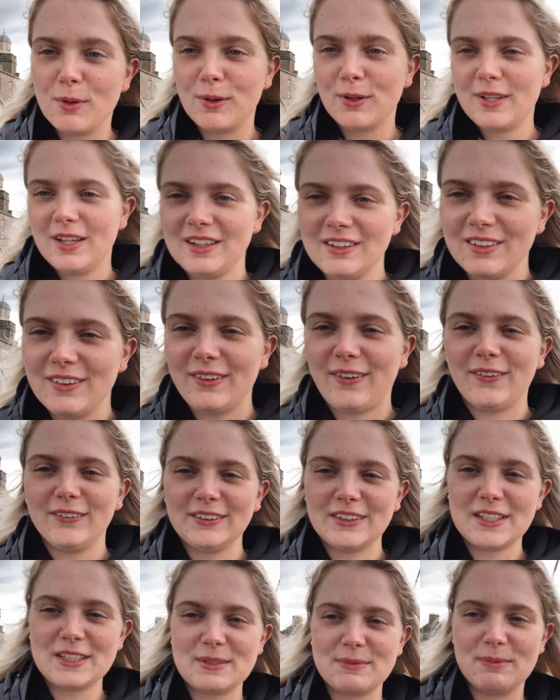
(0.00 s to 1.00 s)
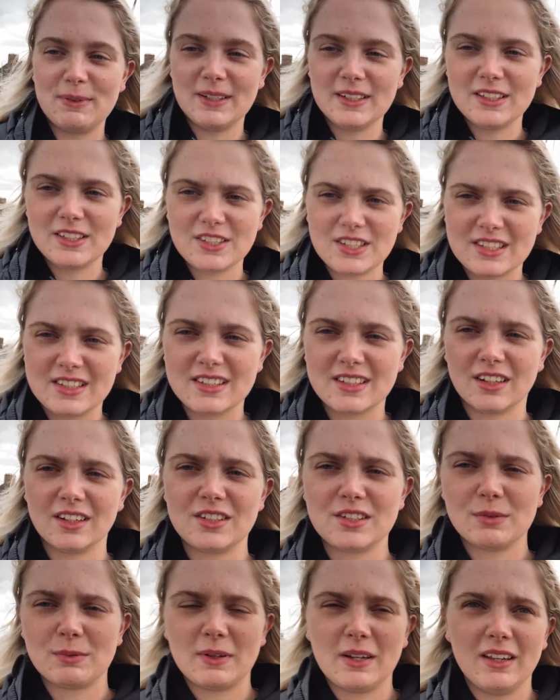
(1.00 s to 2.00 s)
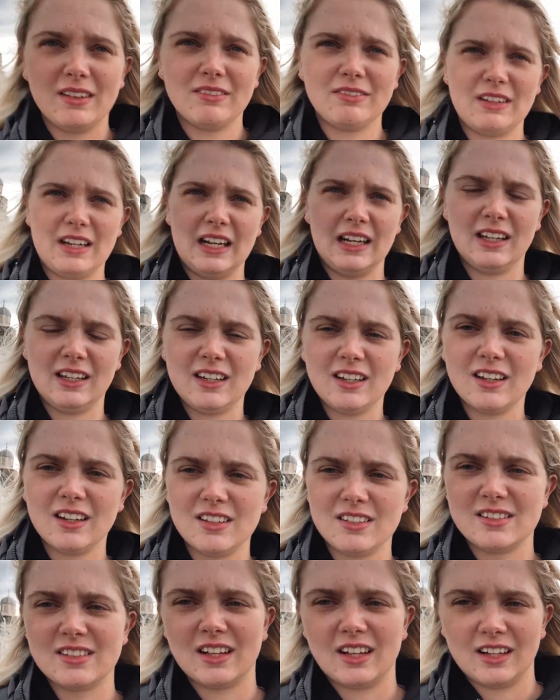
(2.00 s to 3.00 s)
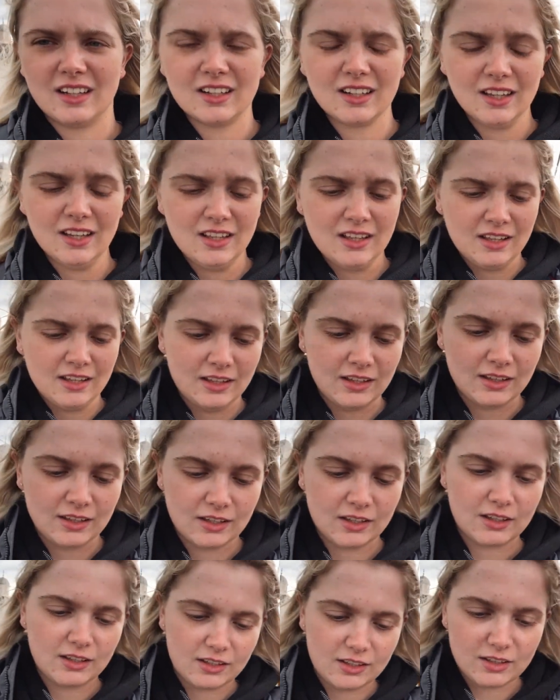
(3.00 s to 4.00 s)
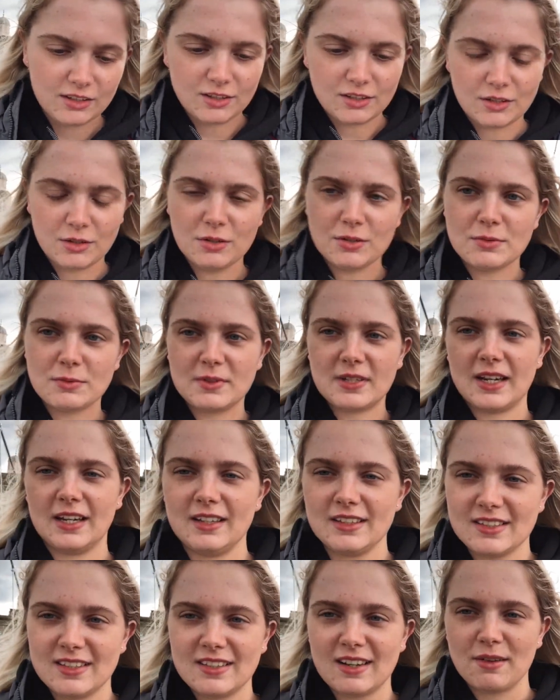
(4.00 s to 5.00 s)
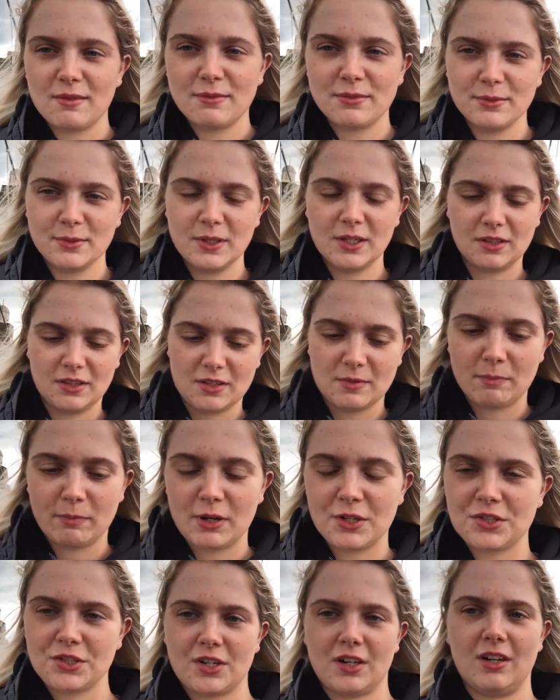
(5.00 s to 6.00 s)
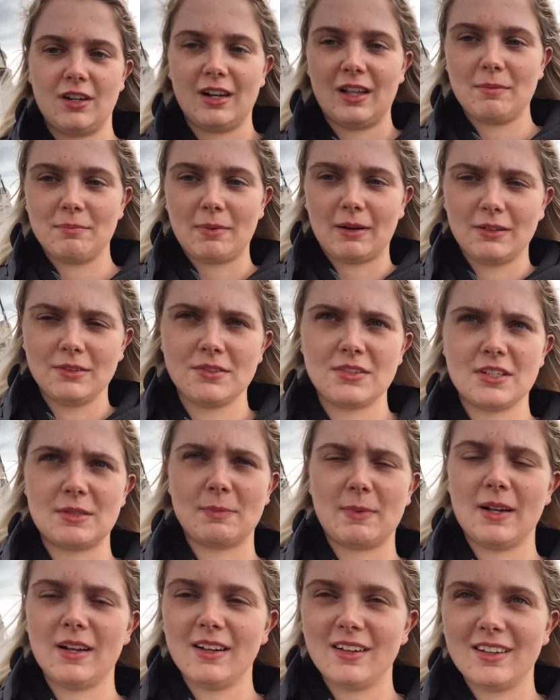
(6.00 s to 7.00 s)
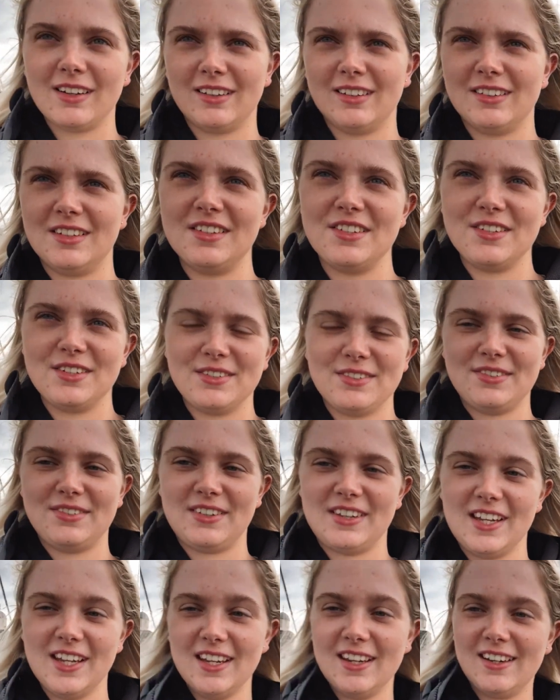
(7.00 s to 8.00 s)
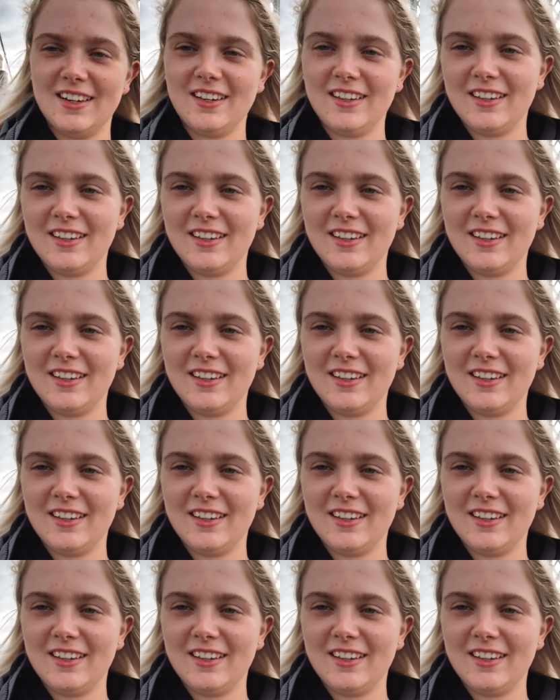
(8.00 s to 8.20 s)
Walking along this bridge is such a weird feeling because like you take a step forward and the bridge kind of like bounces back under your feet.